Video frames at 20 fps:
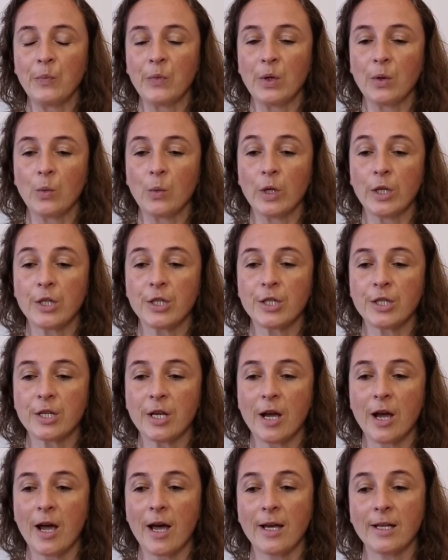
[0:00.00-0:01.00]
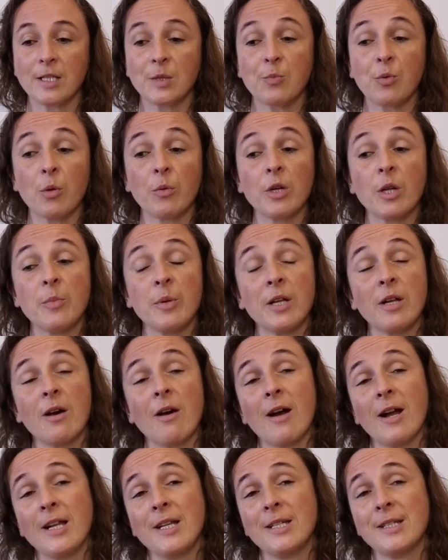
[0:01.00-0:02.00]
which has probably been
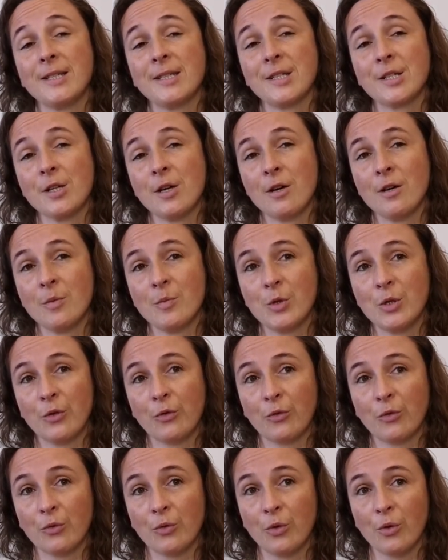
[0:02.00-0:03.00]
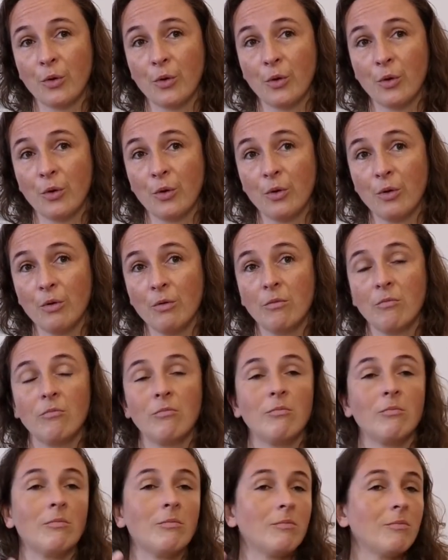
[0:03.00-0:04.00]
highly disturbed through
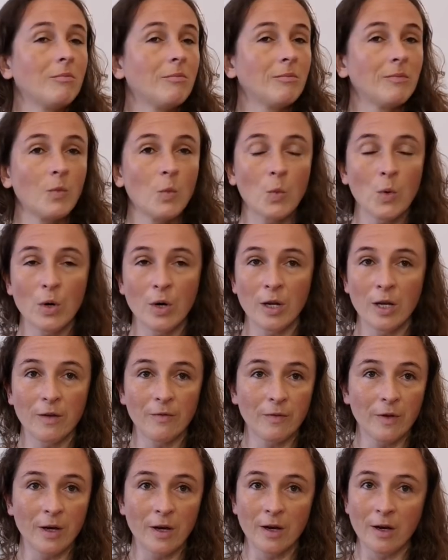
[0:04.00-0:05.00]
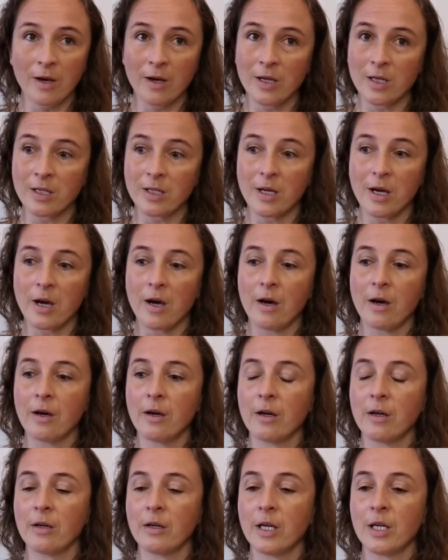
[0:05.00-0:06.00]
whatever
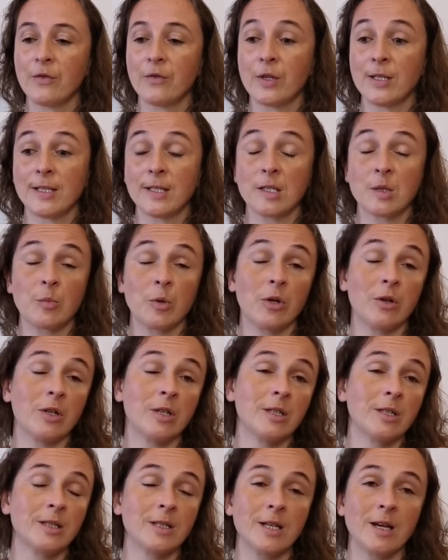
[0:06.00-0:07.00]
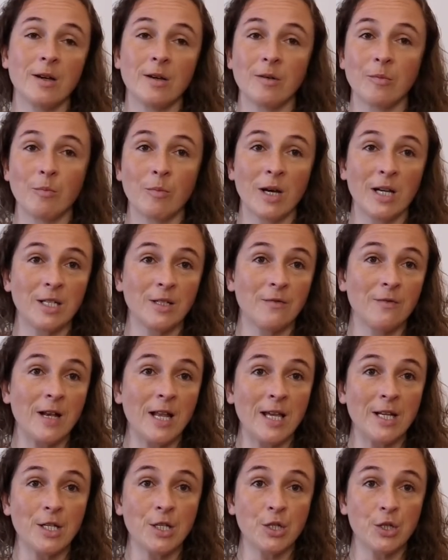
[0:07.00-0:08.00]
adverse experience that might have
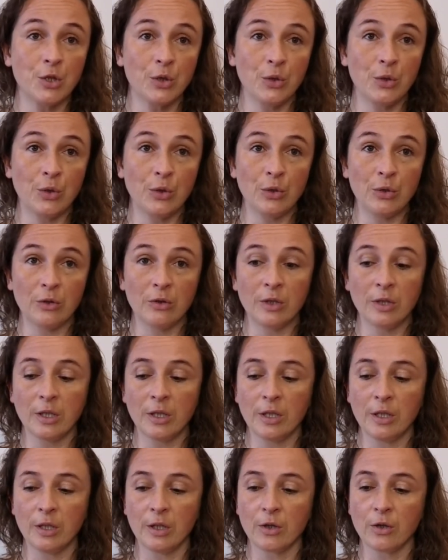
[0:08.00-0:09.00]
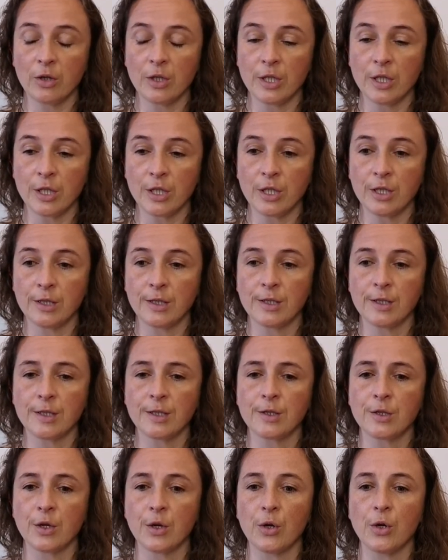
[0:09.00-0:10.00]
led to the conditions.
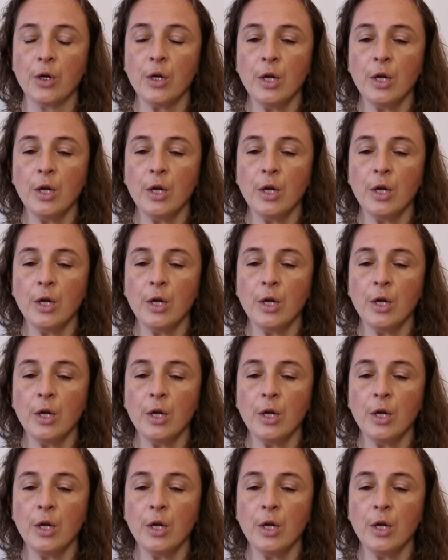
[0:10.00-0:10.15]
So